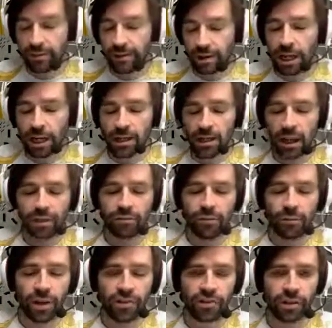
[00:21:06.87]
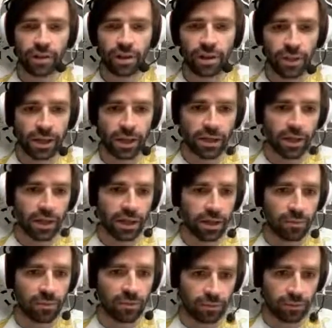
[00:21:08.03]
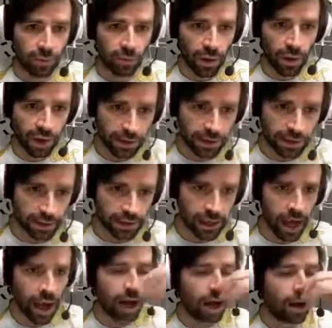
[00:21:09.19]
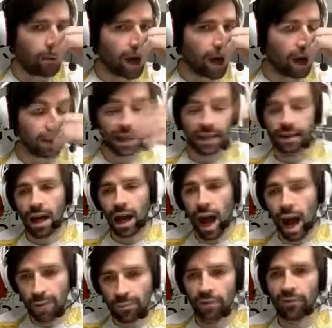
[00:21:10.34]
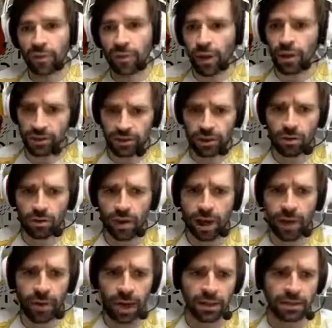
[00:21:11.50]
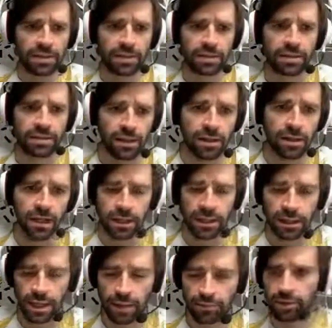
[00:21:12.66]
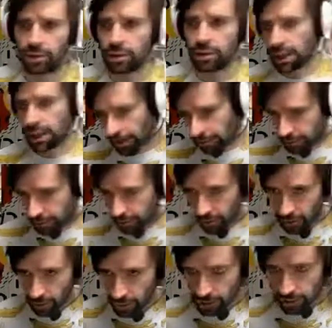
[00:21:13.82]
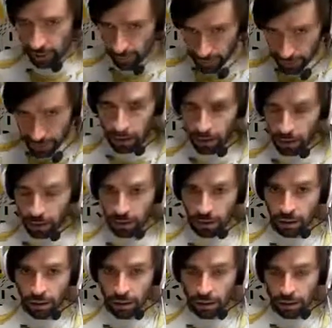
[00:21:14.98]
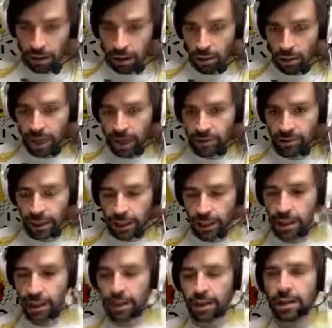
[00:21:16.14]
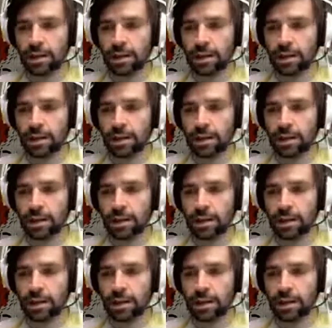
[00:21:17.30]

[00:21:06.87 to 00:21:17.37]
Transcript: Disseminating that information can be done in a number of different ways. I prefer not to call timeouts unless absolutely necessary, because I'm big on clock management.